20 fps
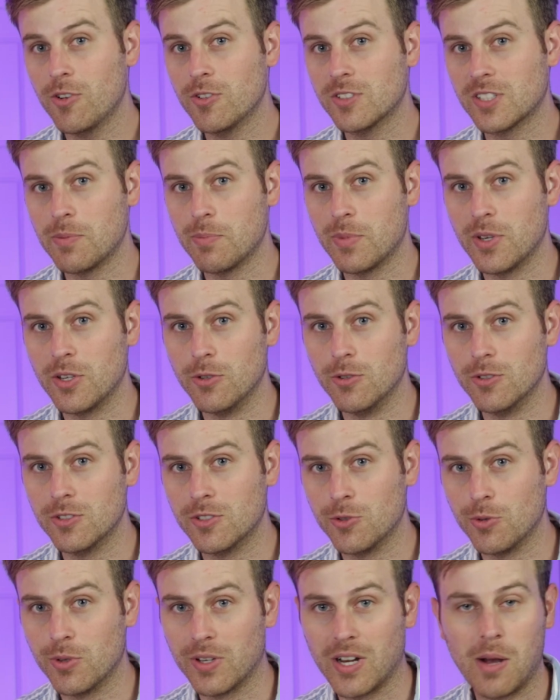flows can be
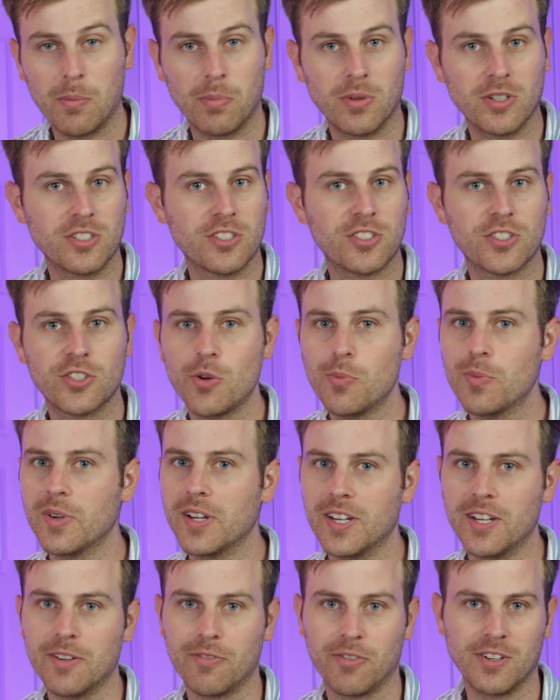used to accomplish so
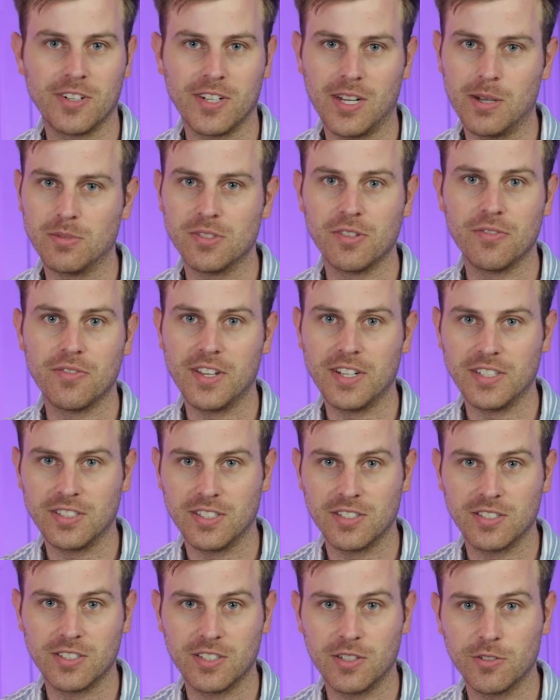many different types of things
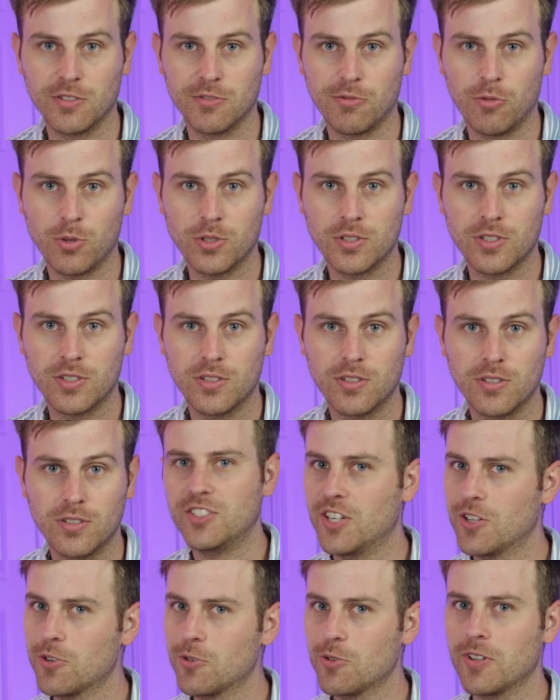in Salesforce.
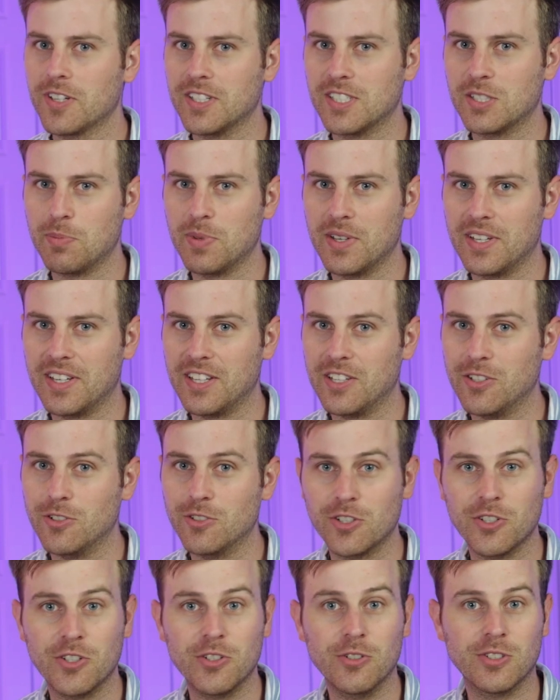Generally speaking, you
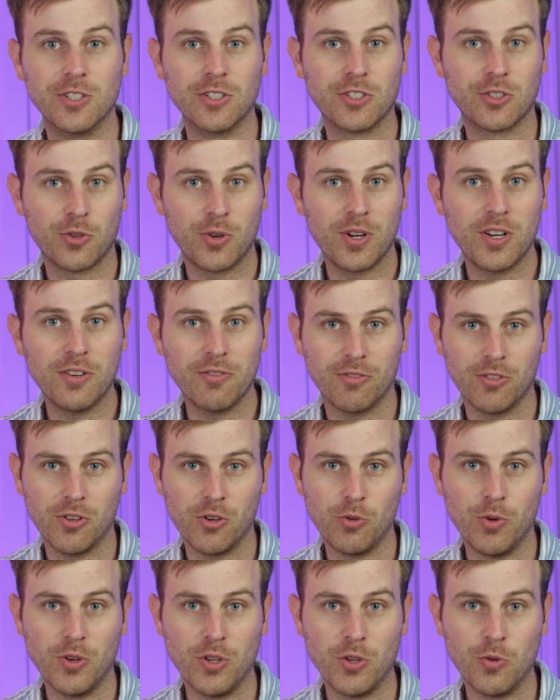should use a screen
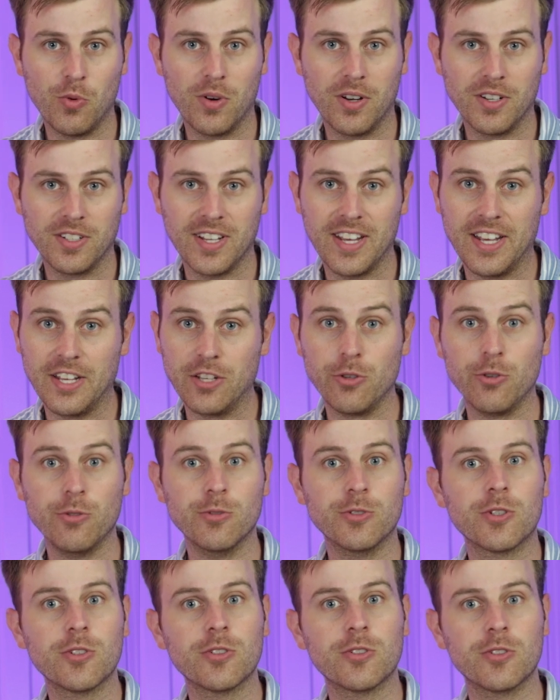flow when you want a
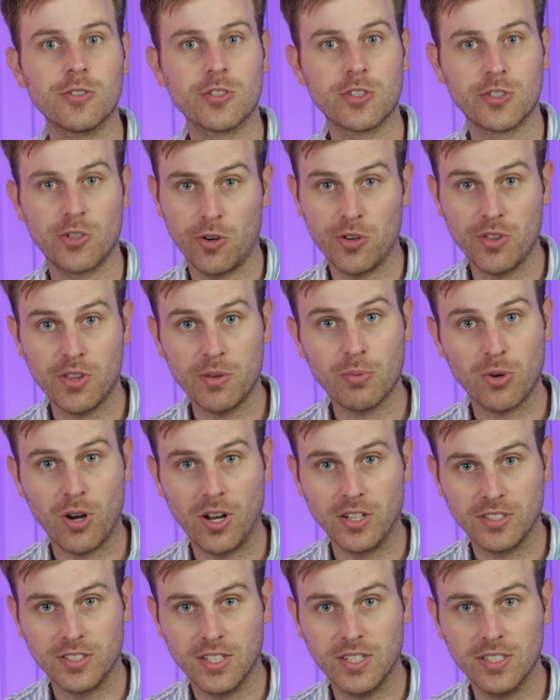user to start the
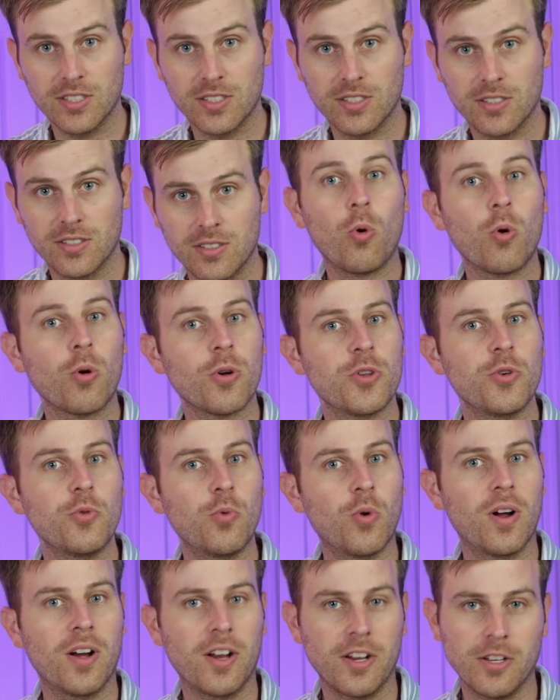process, or you
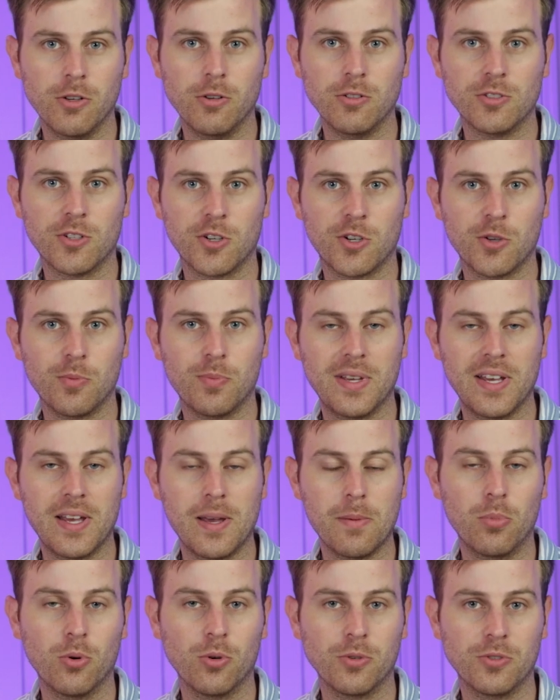want a user to be
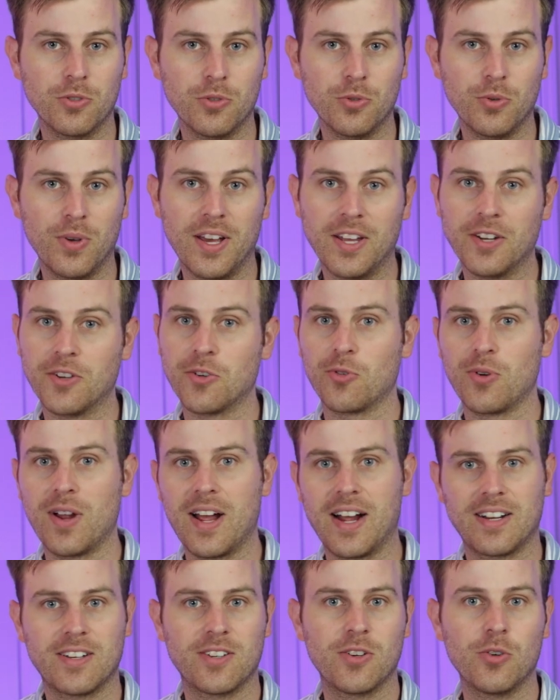able to
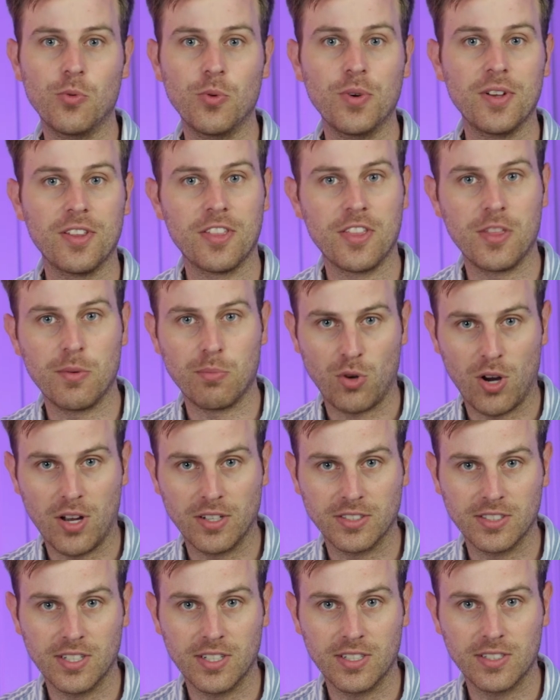interact with the
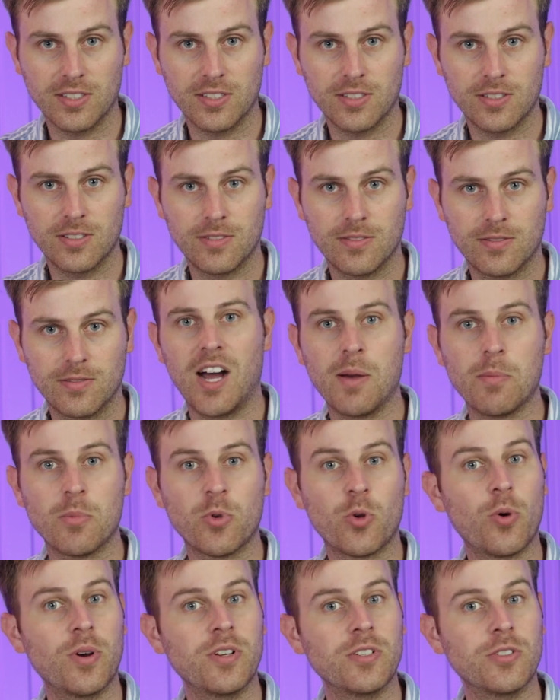process.
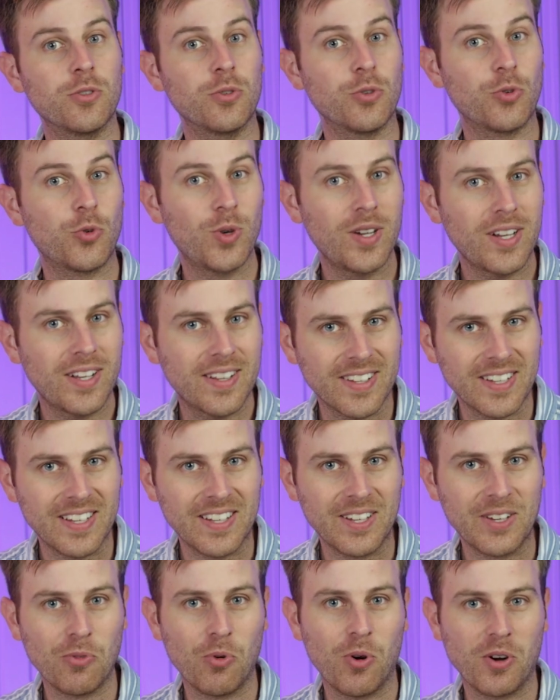I'm going to
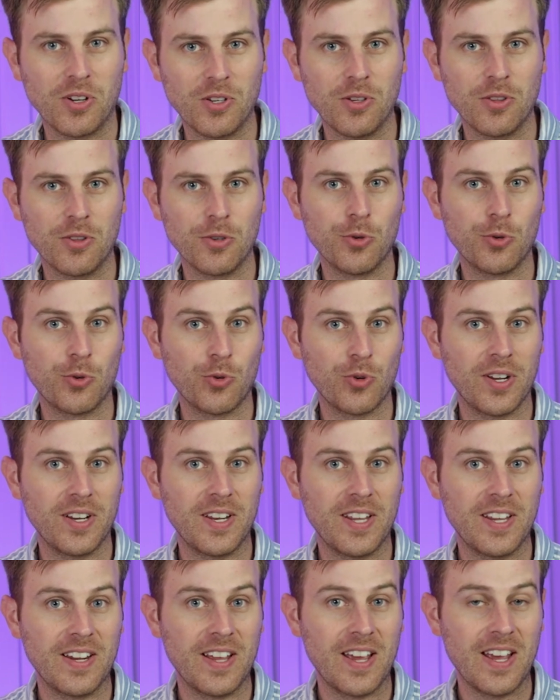quickly walk you through
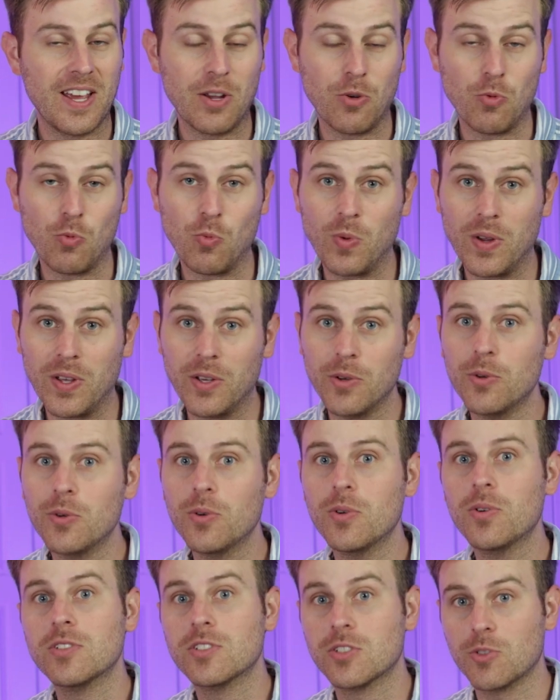creating a
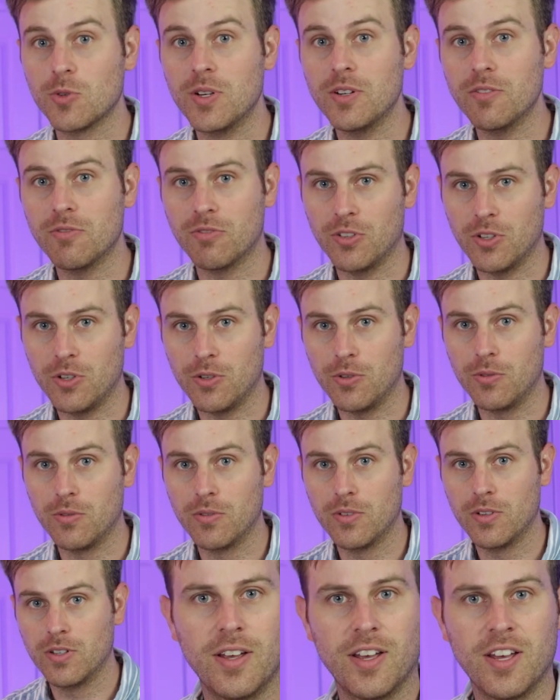real screen flow
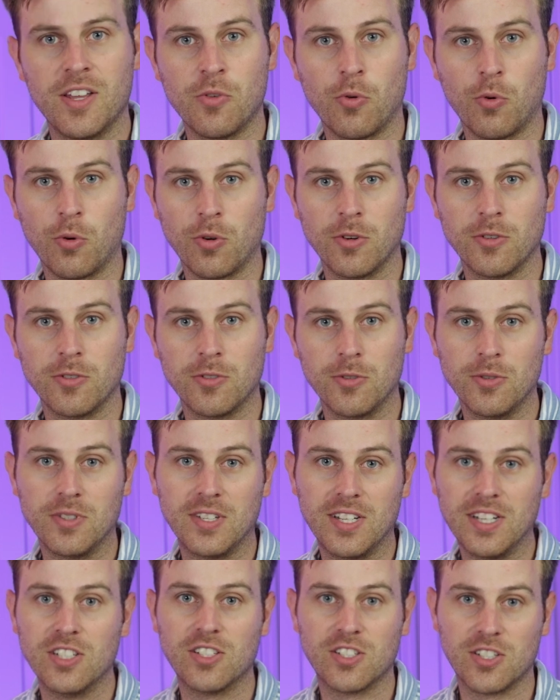in order to
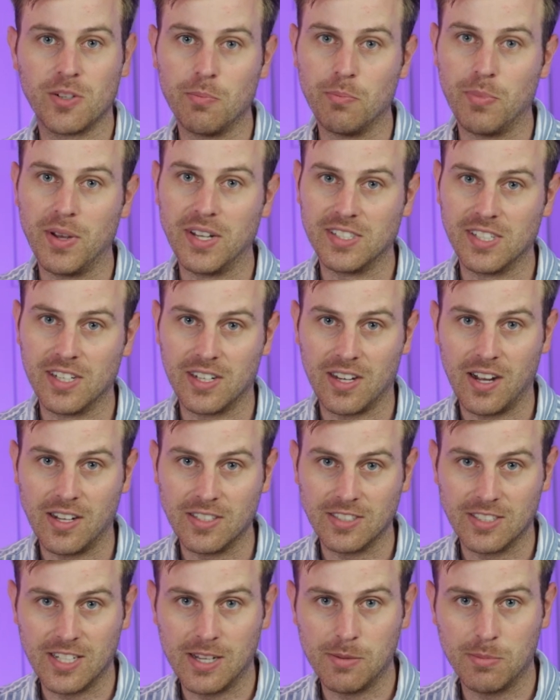teach some basic
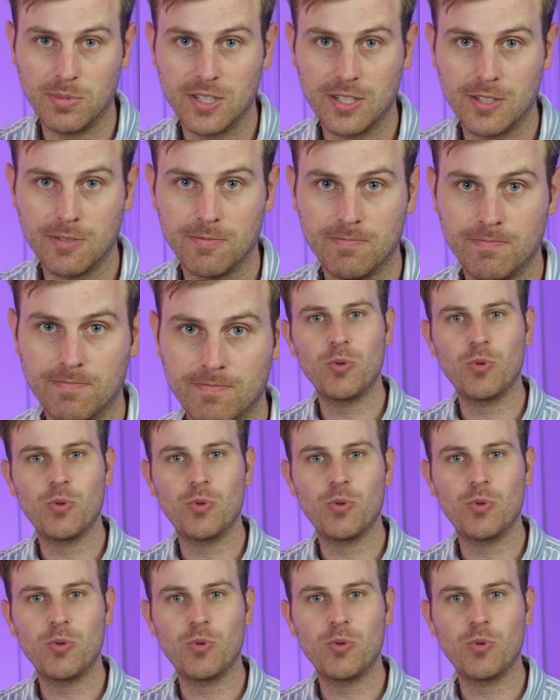concepts.